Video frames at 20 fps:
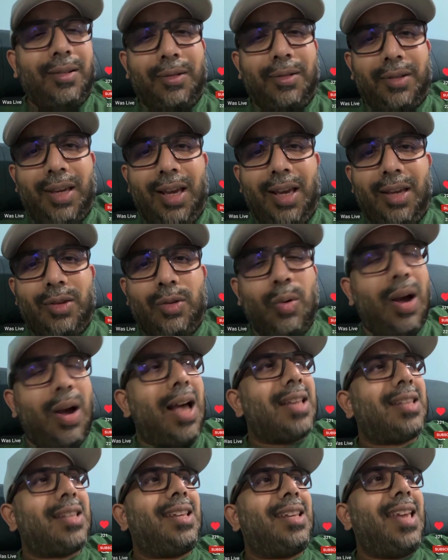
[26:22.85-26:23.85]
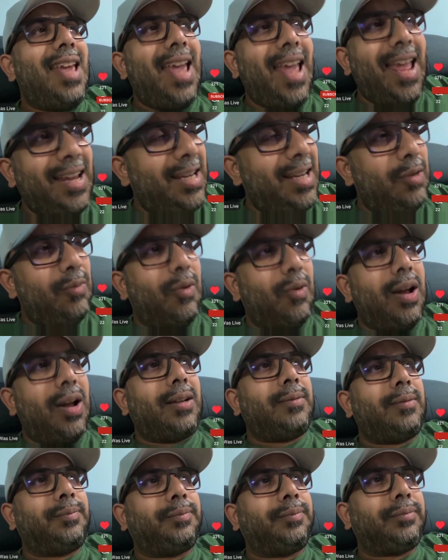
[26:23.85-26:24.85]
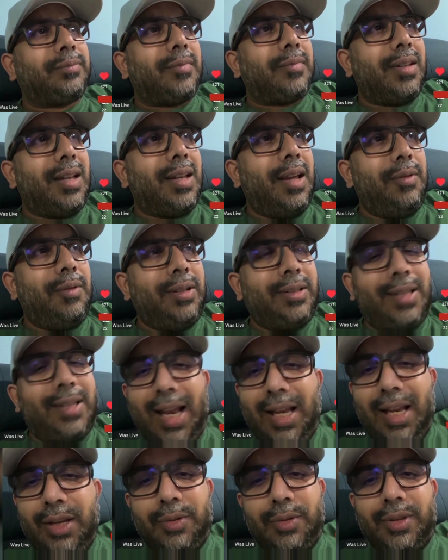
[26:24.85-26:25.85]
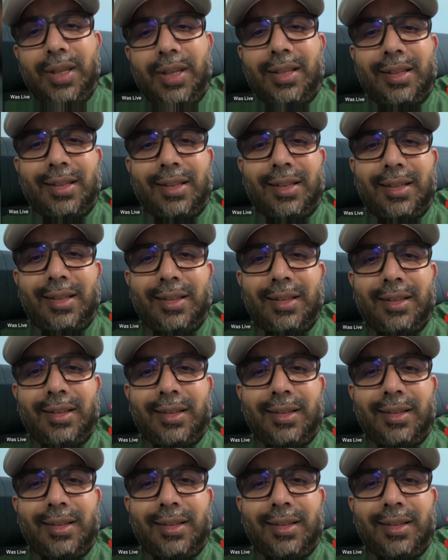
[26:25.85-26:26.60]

okay, you ask anyone, they will tell you this.